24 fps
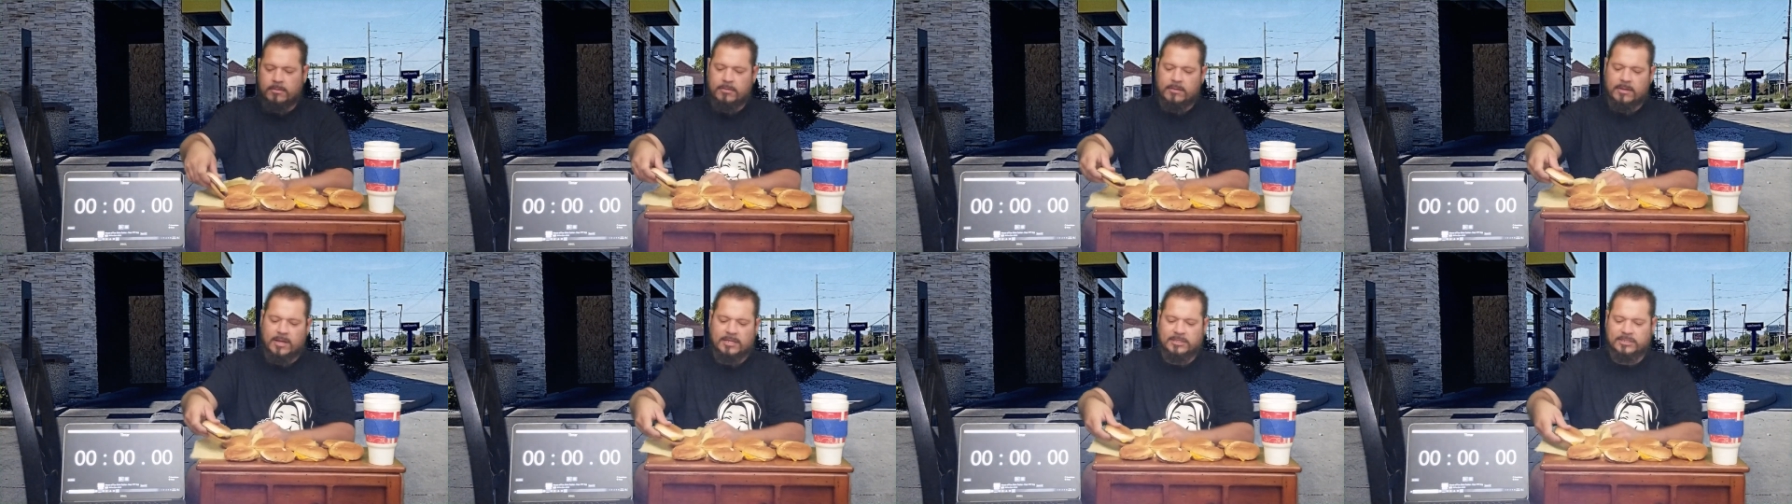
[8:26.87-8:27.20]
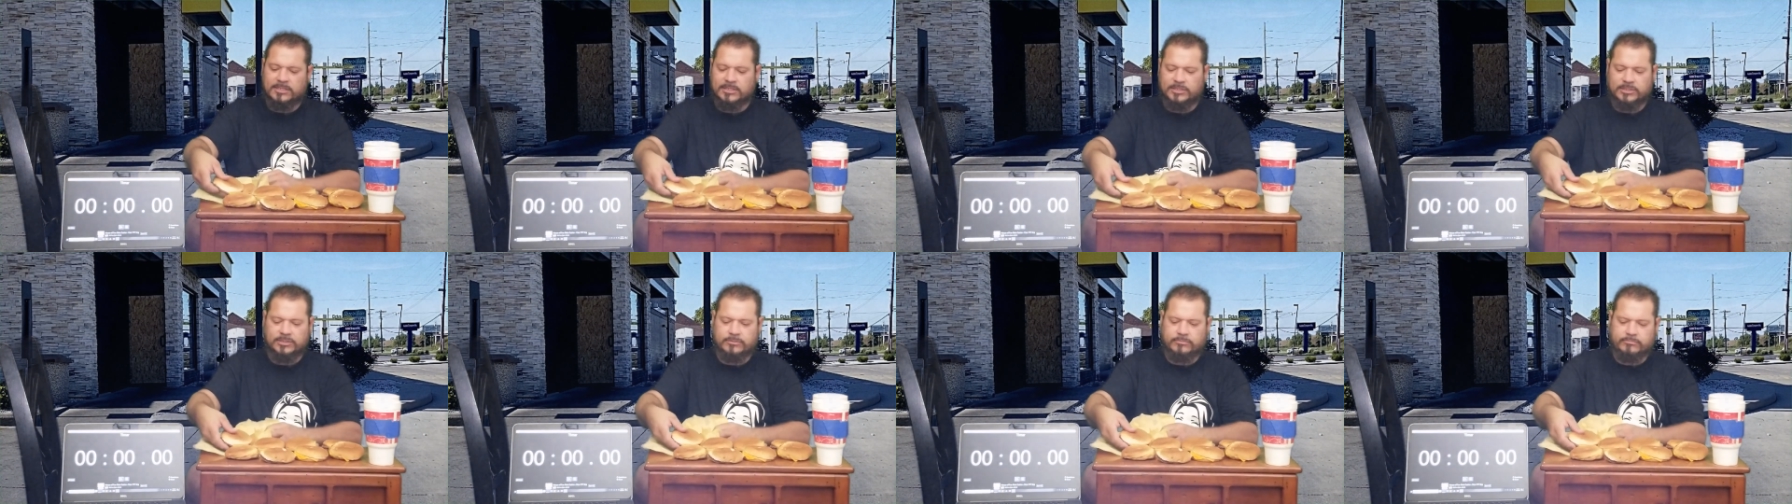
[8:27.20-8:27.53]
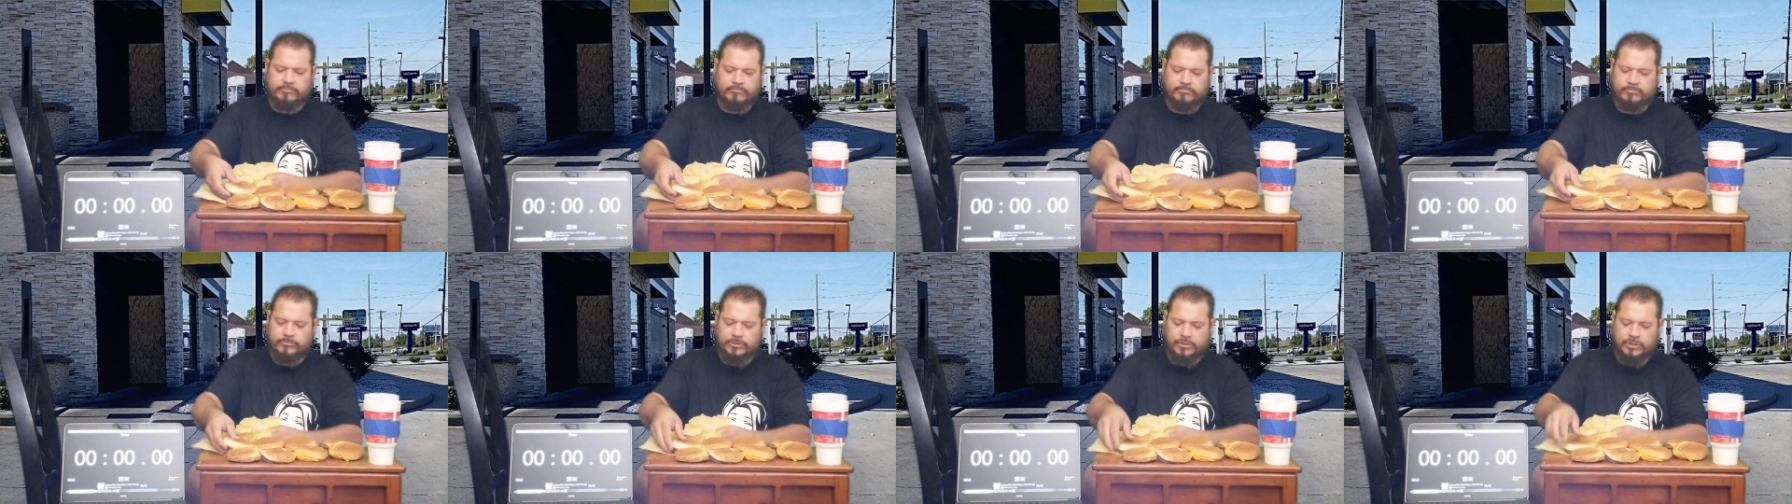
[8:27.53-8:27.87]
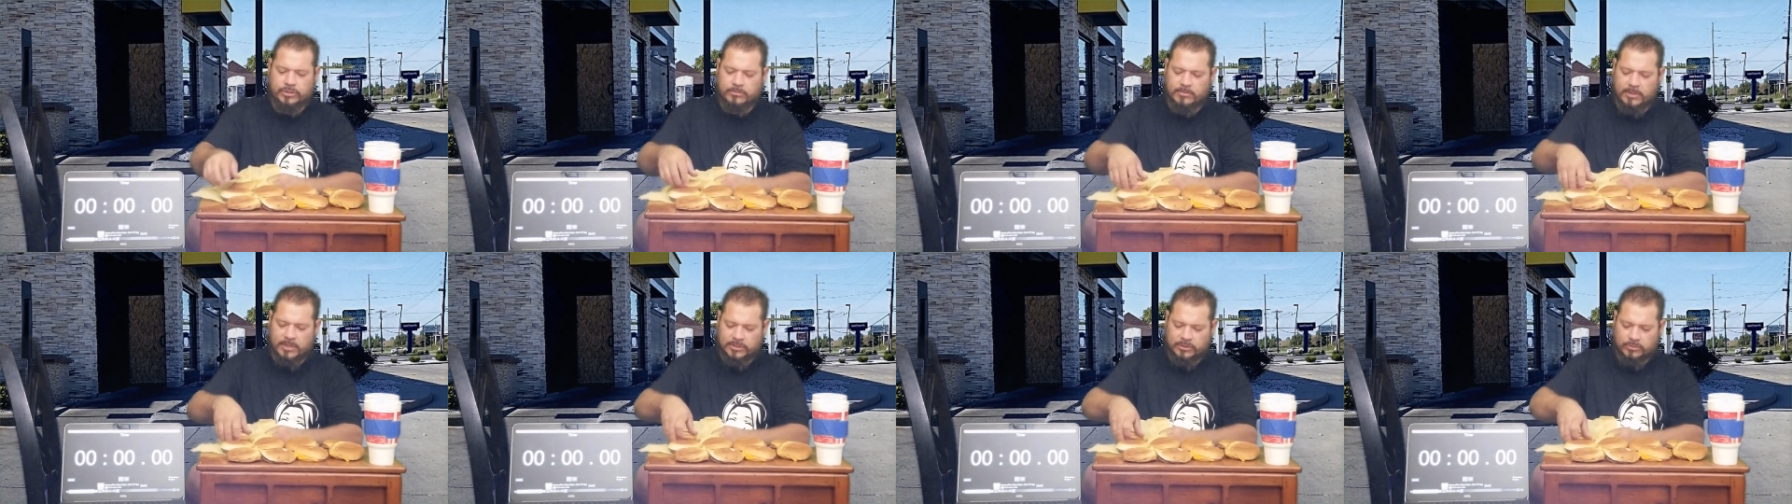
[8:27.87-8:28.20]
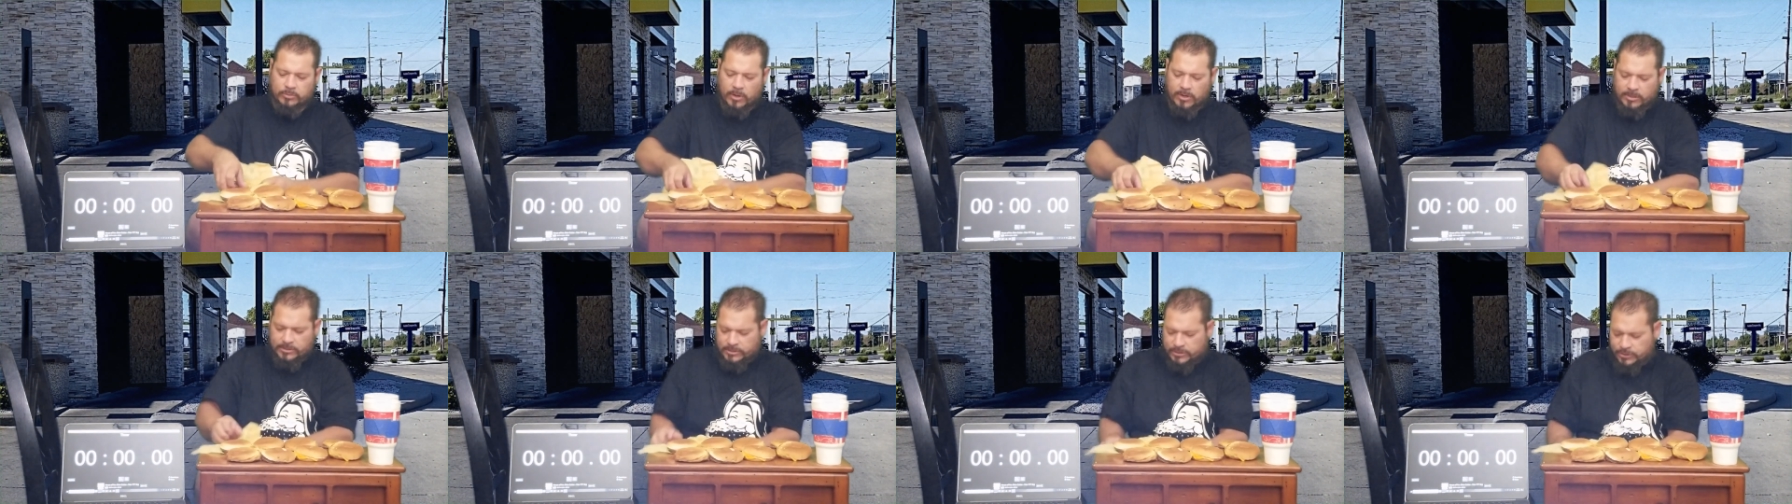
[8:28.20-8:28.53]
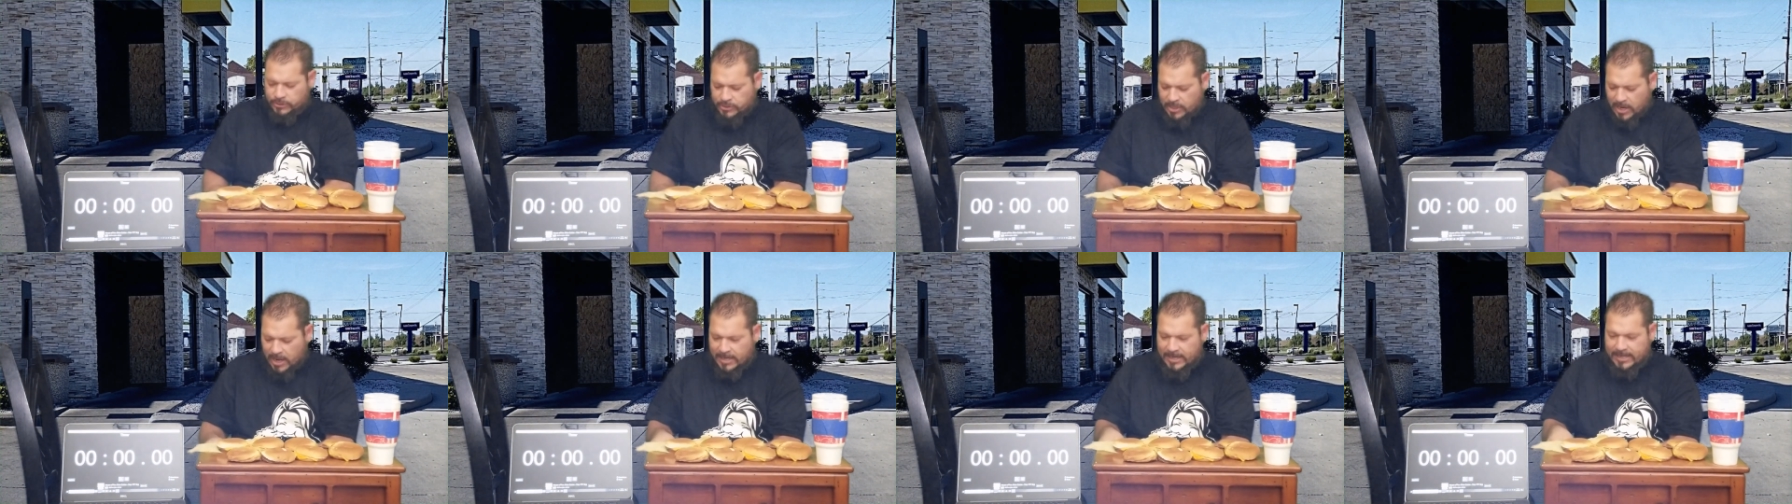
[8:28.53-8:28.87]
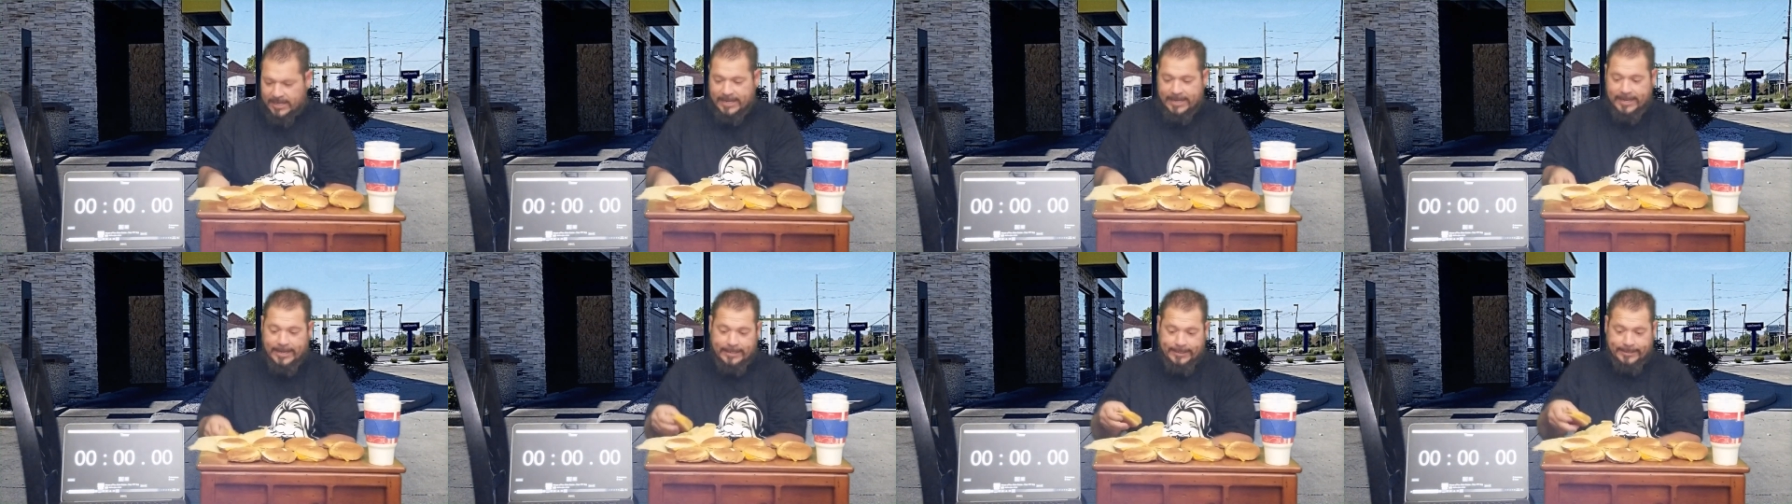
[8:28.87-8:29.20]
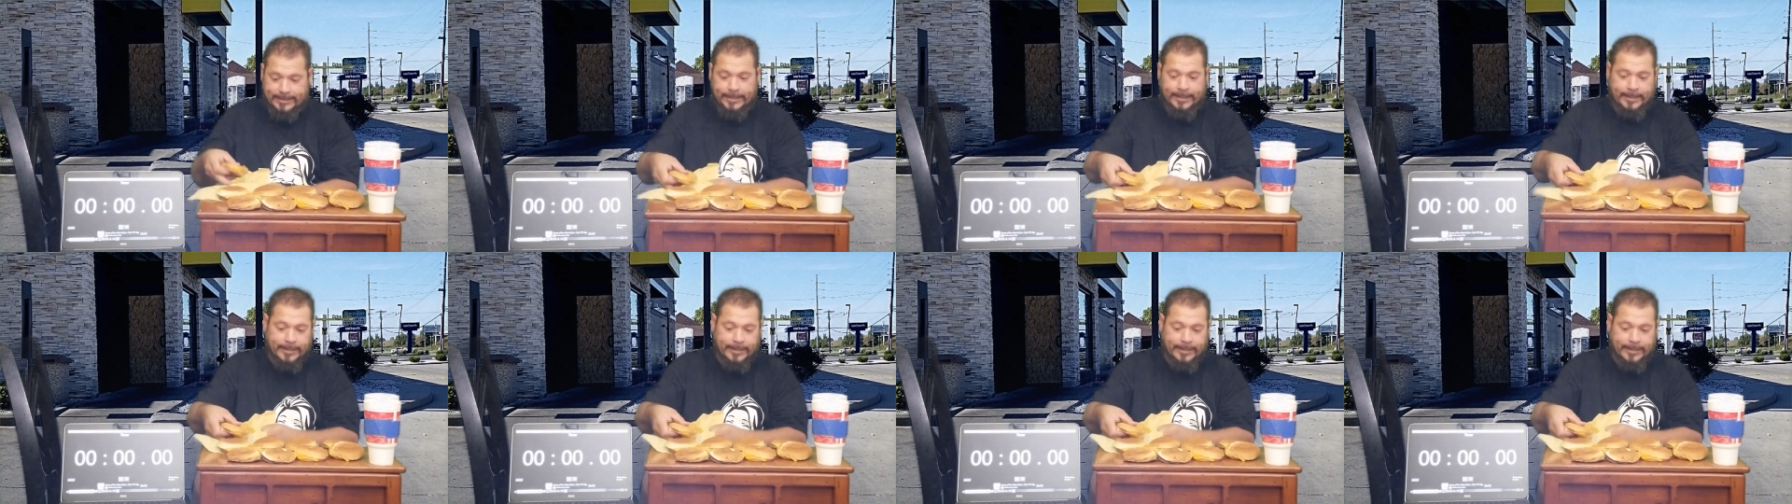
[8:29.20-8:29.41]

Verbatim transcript: It's just too much work to try to eat.